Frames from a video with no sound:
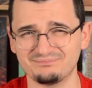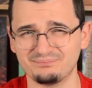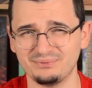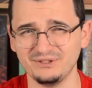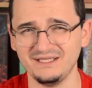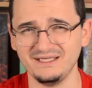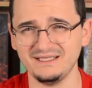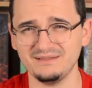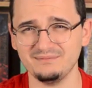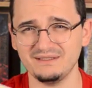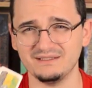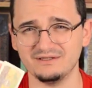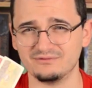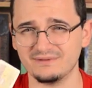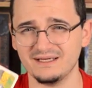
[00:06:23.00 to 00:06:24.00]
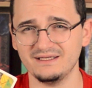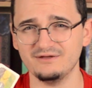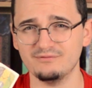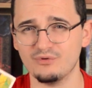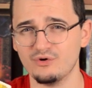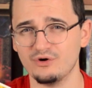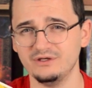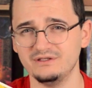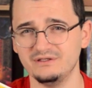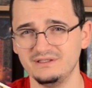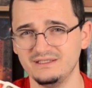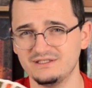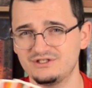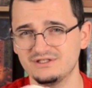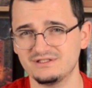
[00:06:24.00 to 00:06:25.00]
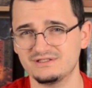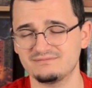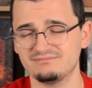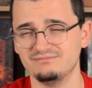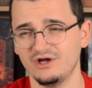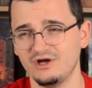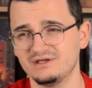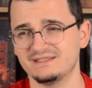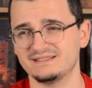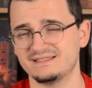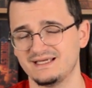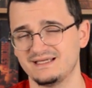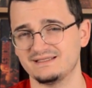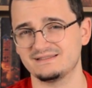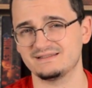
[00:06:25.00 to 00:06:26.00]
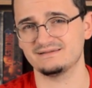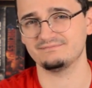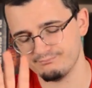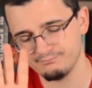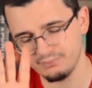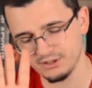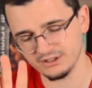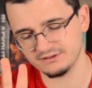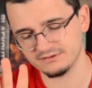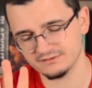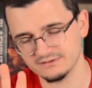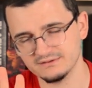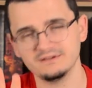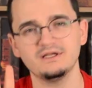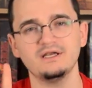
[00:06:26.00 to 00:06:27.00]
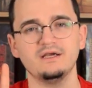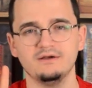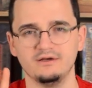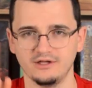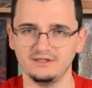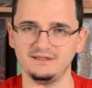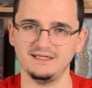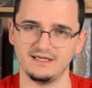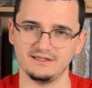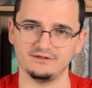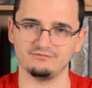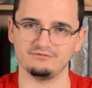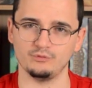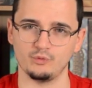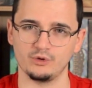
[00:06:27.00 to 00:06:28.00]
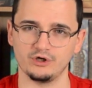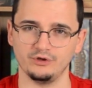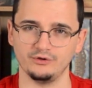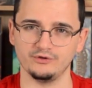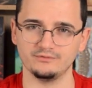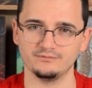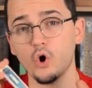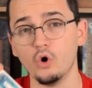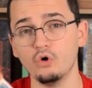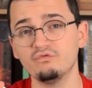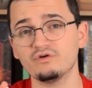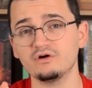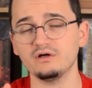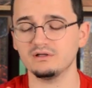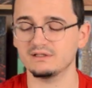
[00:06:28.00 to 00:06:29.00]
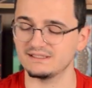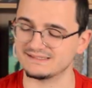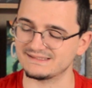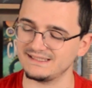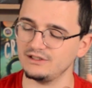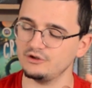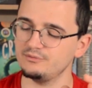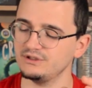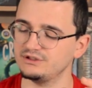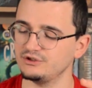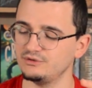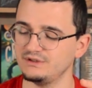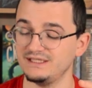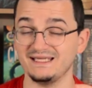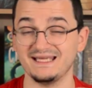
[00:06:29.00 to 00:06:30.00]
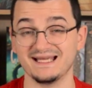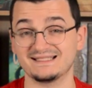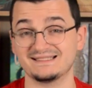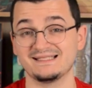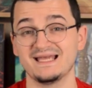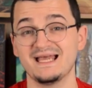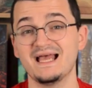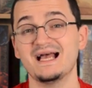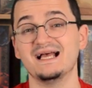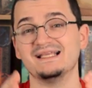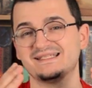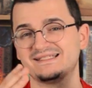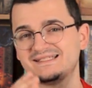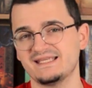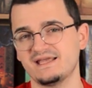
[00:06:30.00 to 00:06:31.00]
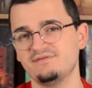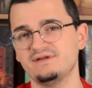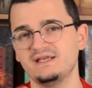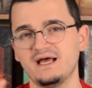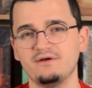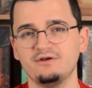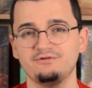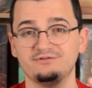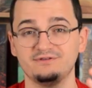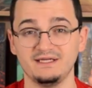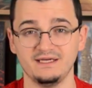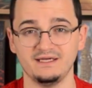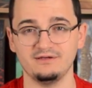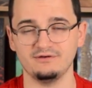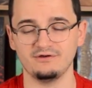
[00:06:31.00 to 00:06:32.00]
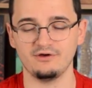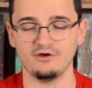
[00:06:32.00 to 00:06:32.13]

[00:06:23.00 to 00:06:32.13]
Putting them in a random order is just nonsense, but not the end of the world. Overall, Castello Methoni gets a 7 out of 10